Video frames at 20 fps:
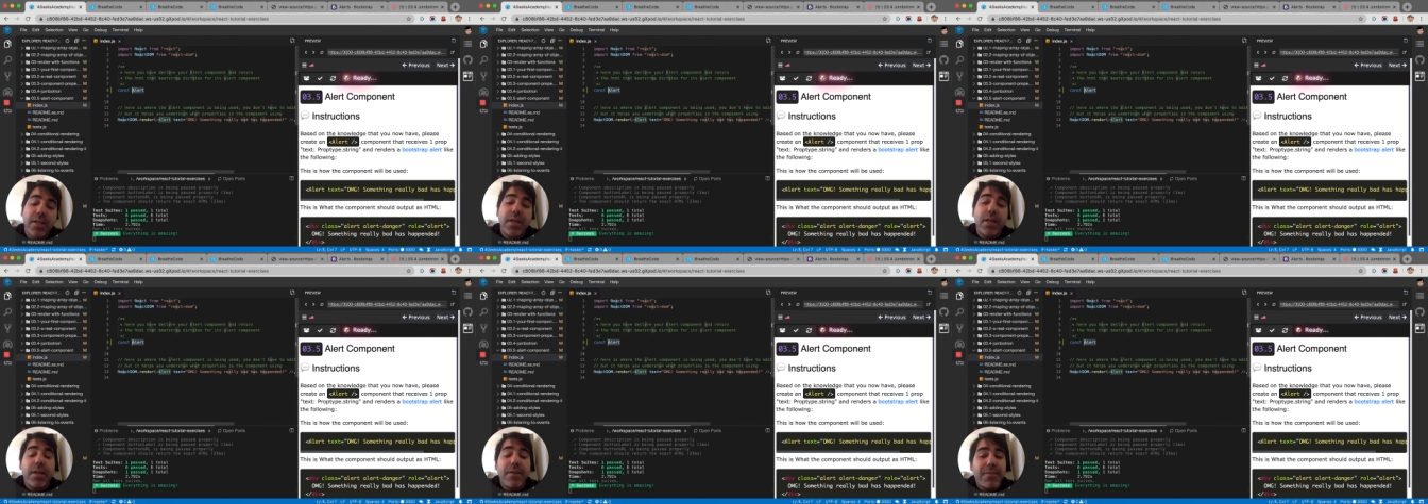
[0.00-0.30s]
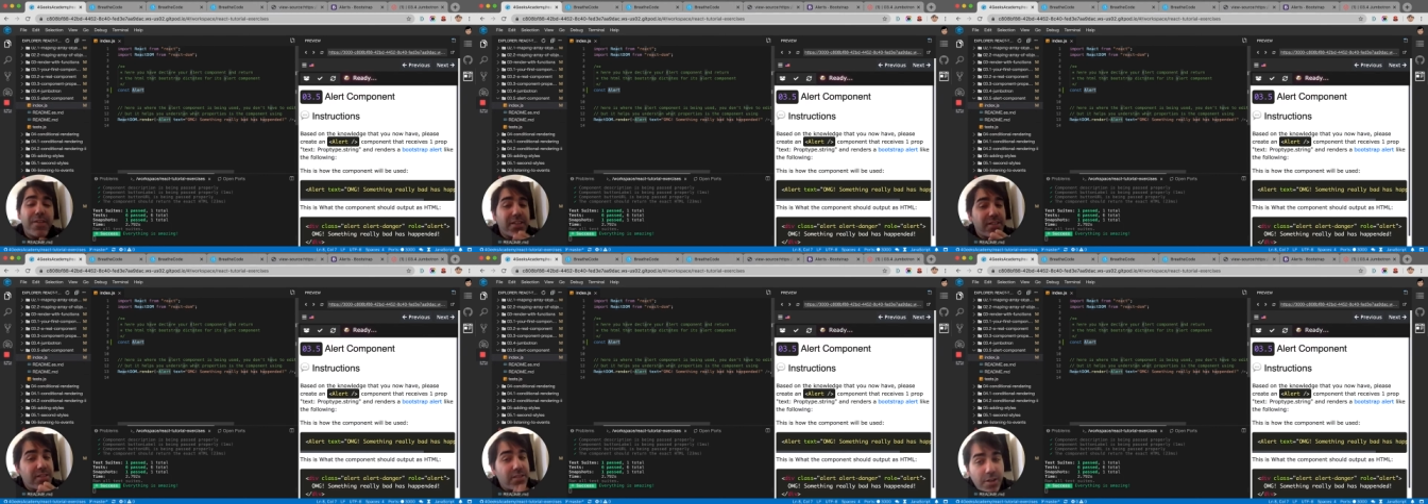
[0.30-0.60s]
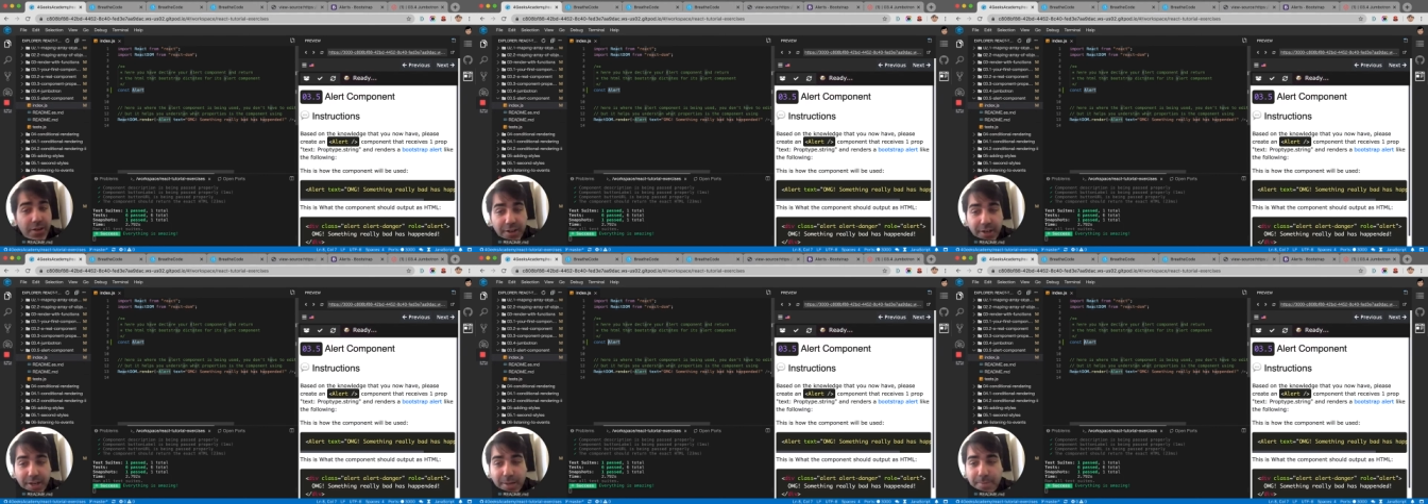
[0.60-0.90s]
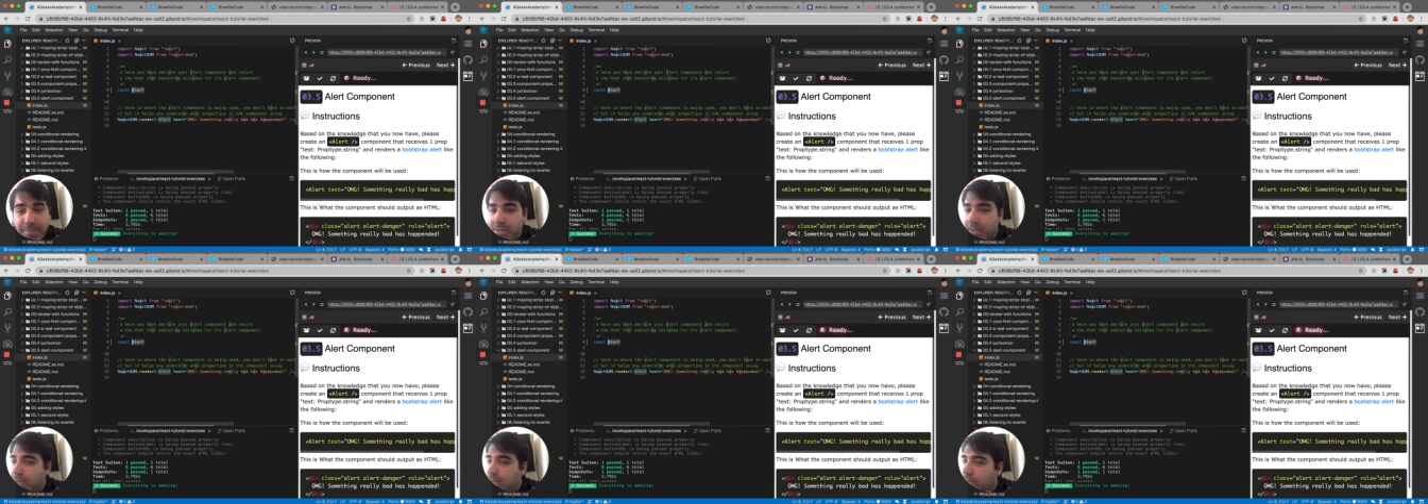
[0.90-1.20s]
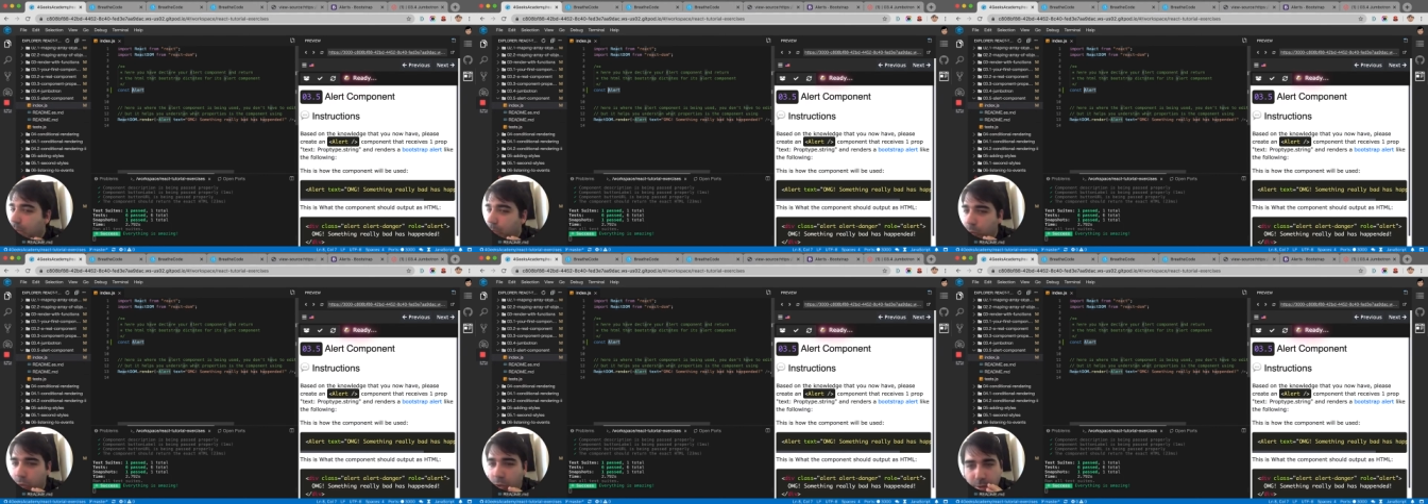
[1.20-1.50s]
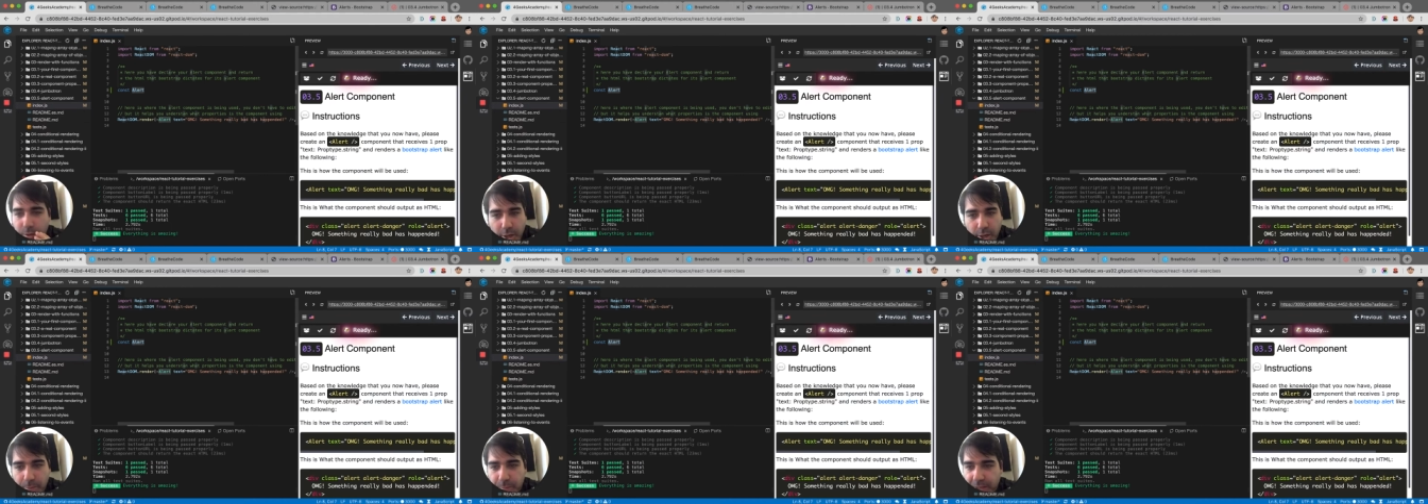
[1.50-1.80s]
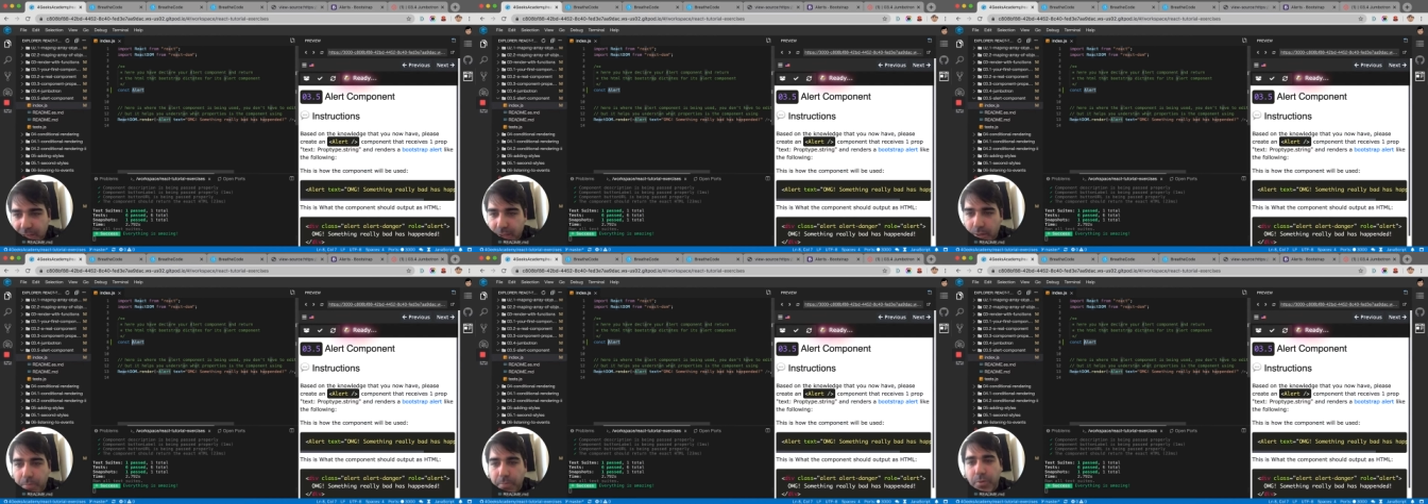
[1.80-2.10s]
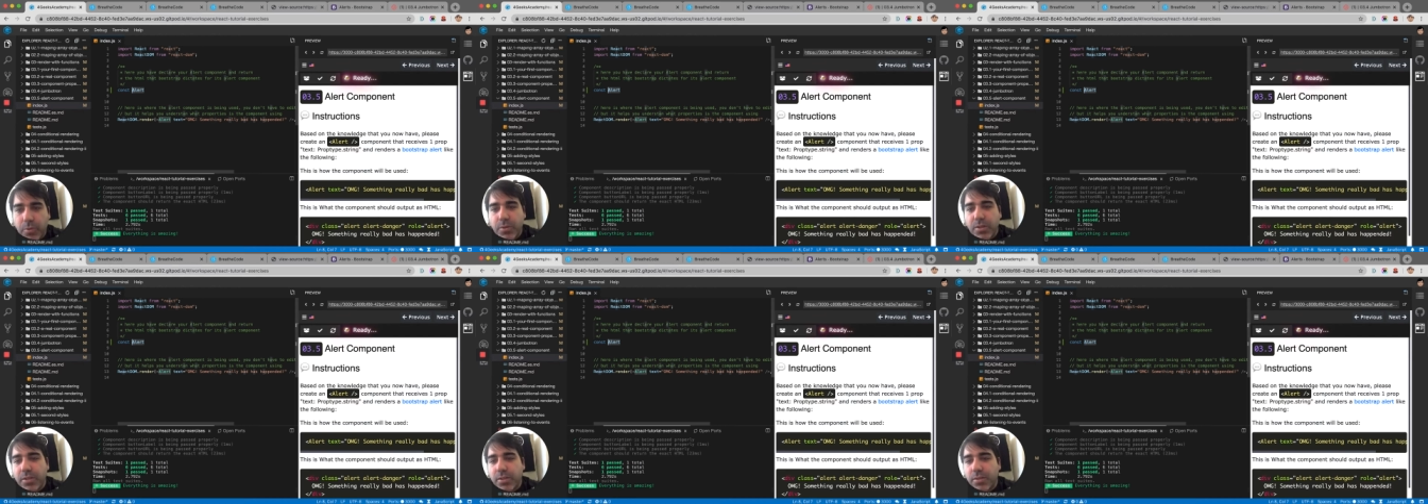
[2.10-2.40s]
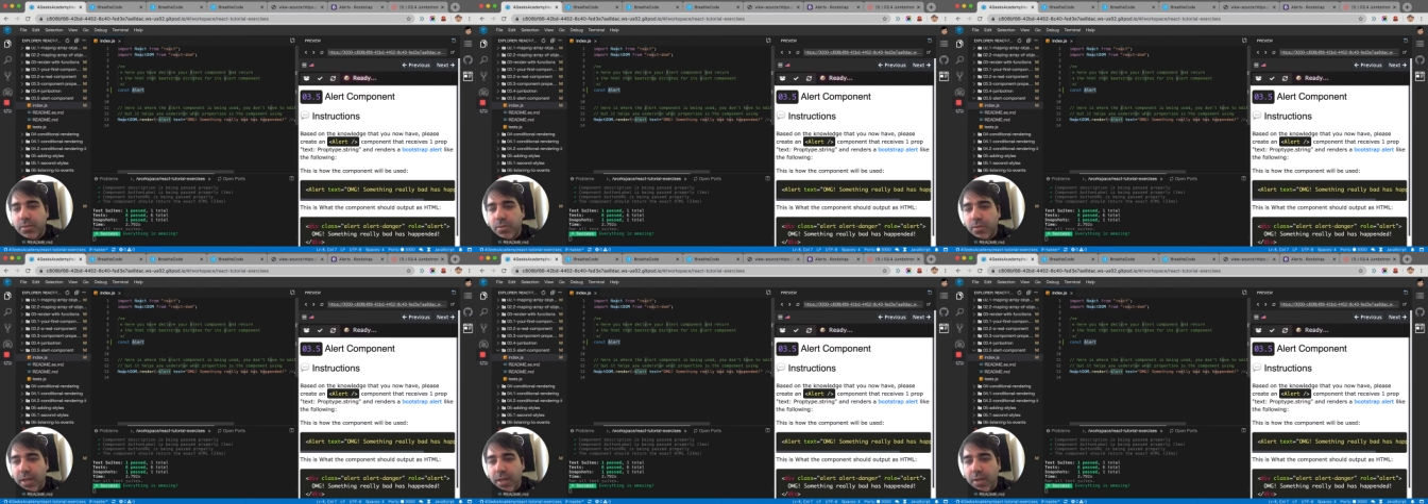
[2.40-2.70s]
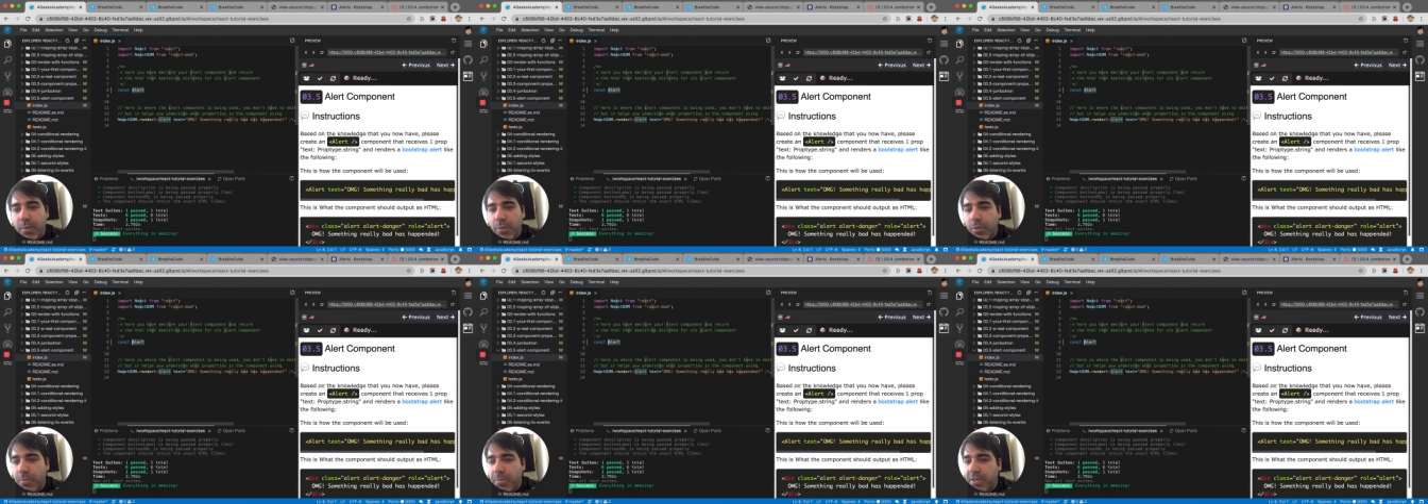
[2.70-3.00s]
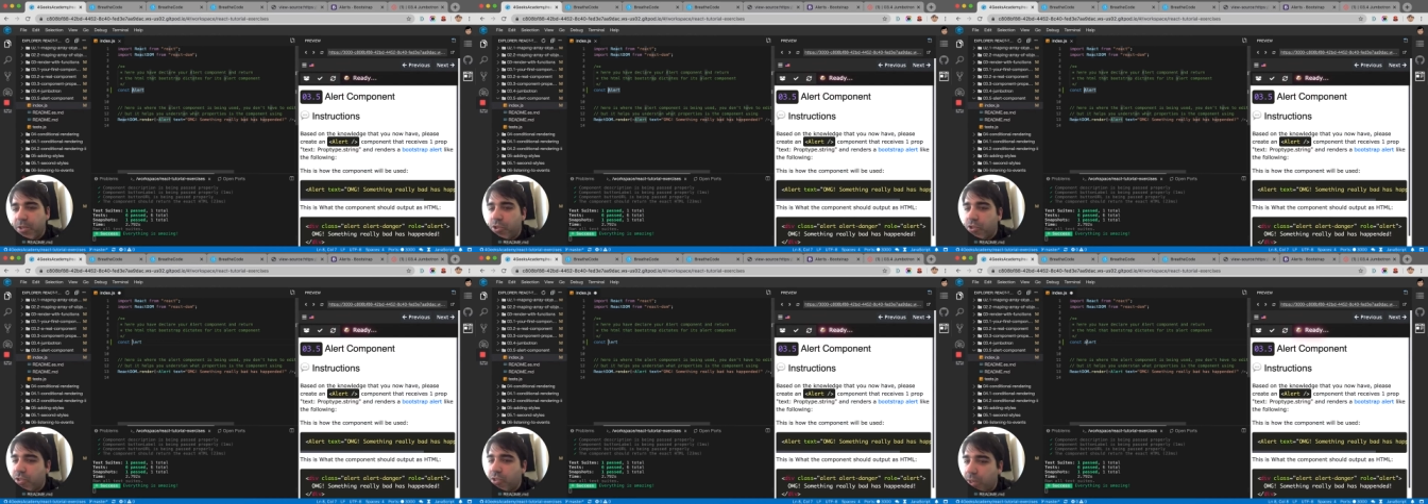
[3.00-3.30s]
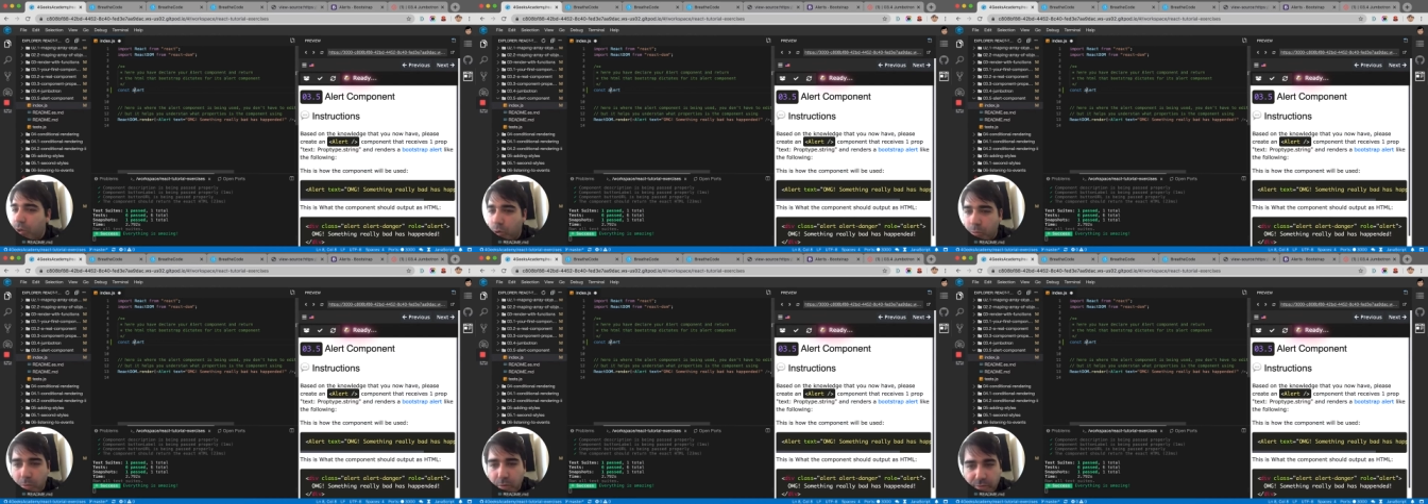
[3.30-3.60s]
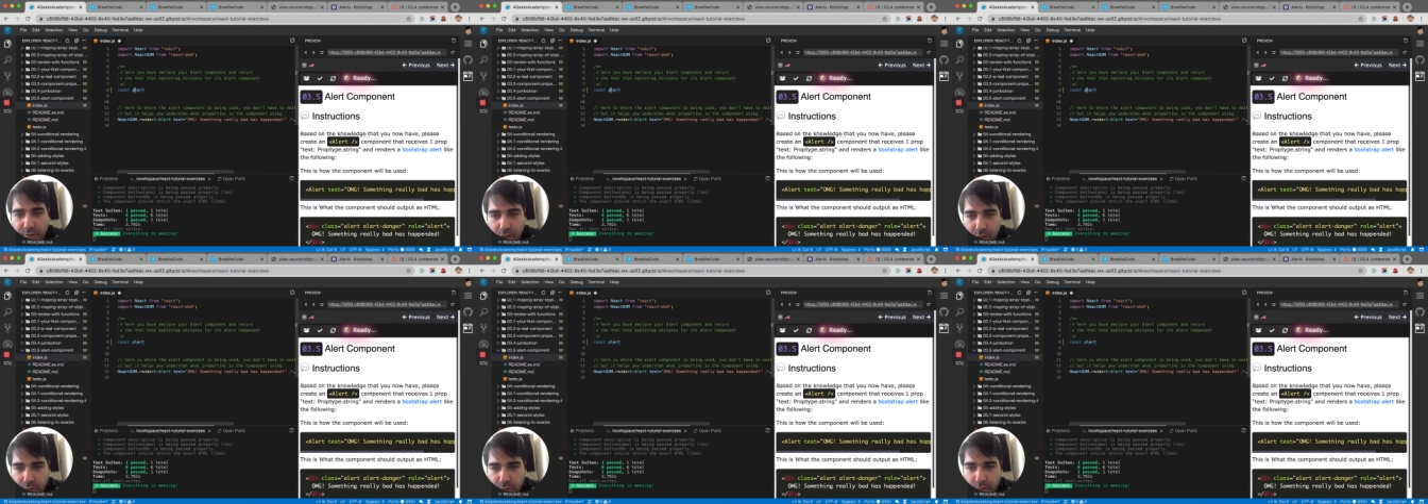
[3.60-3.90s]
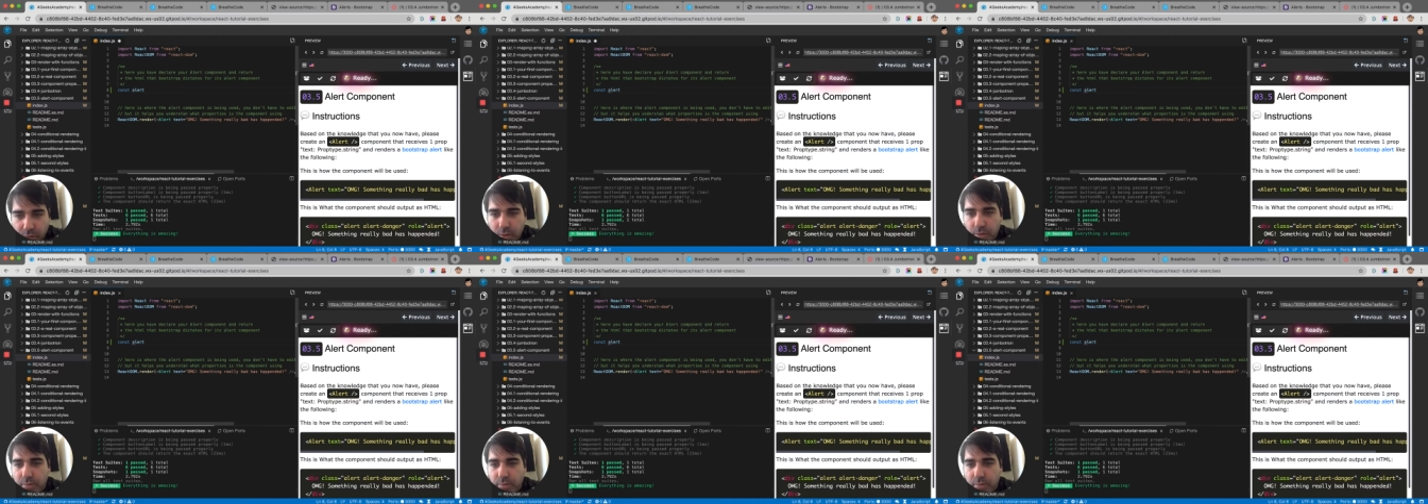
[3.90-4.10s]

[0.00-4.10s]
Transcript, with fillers: If it's not in caps, it will not be a component, okay? It will be just a normal variable.